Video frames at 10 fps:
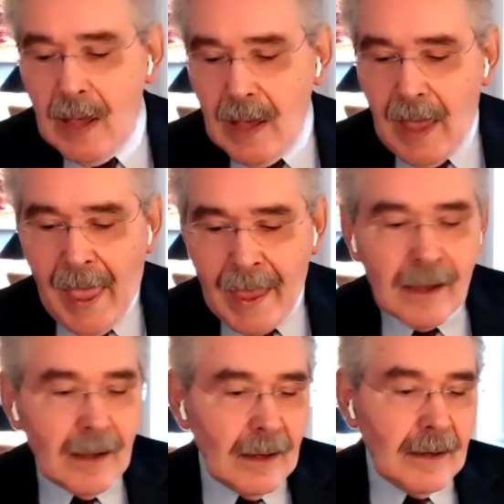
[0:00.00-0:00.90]

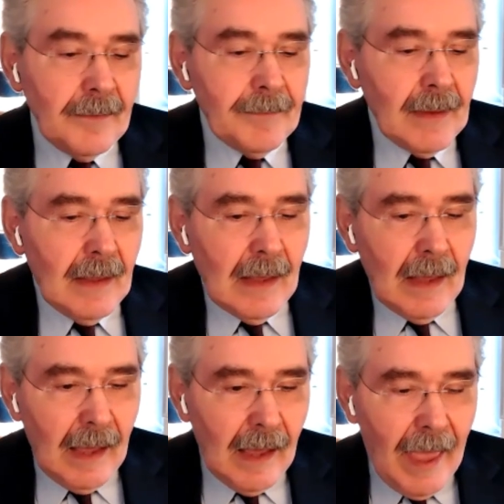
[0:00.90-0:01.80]
anger
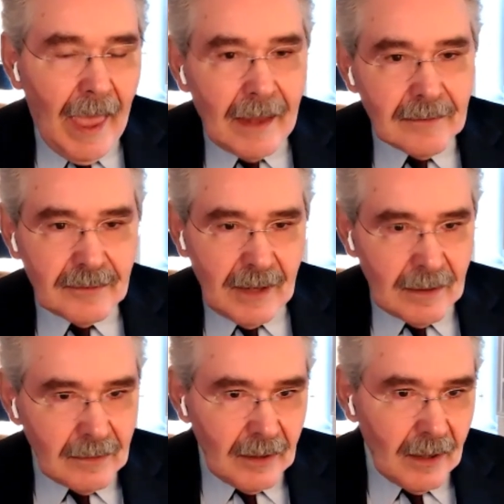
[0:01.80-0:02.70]
at
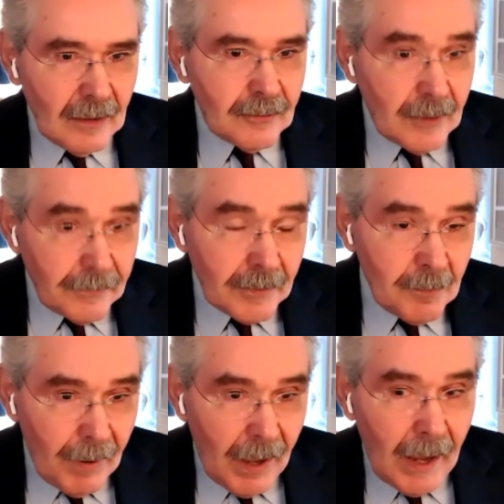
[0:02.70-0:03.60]
India,
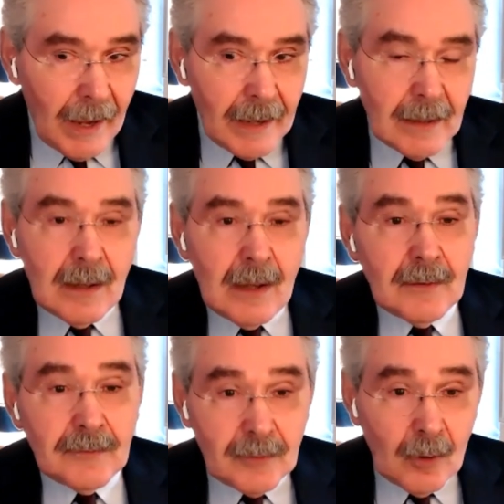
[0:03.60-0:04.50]
driven by
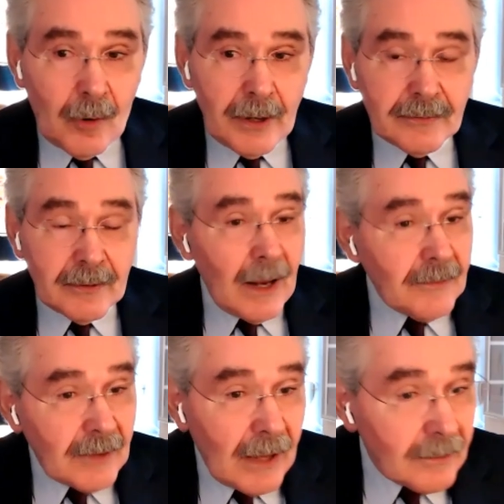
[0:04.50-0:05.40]
stories, and
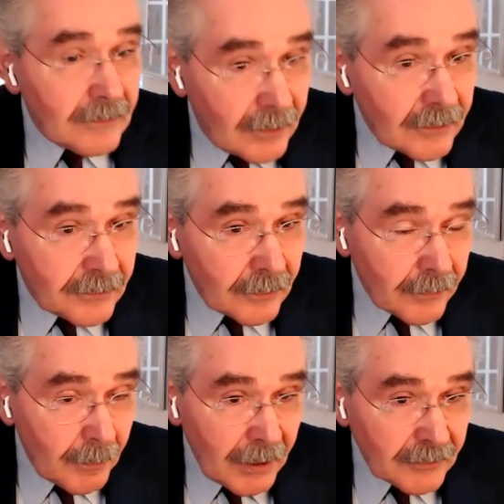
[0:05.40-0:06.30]
I say it's
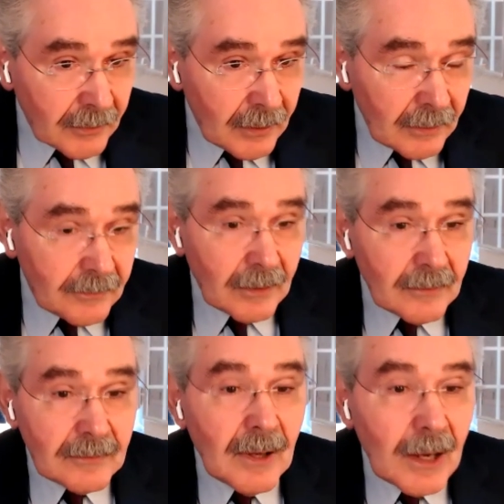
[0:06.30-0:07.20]
disinformation,
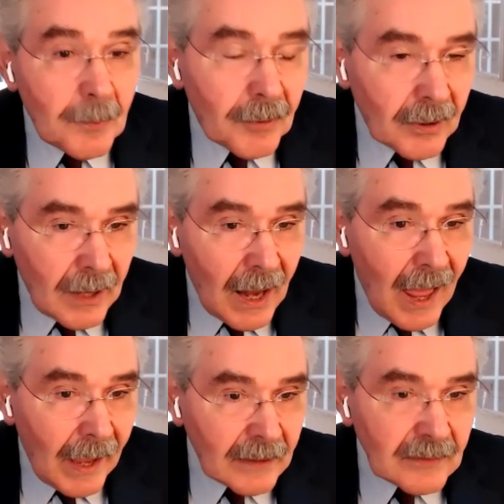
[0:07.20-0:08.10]
it's deliberate
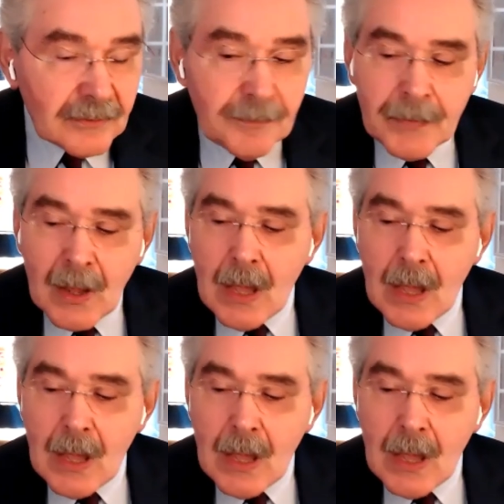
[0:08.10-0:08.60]
lies,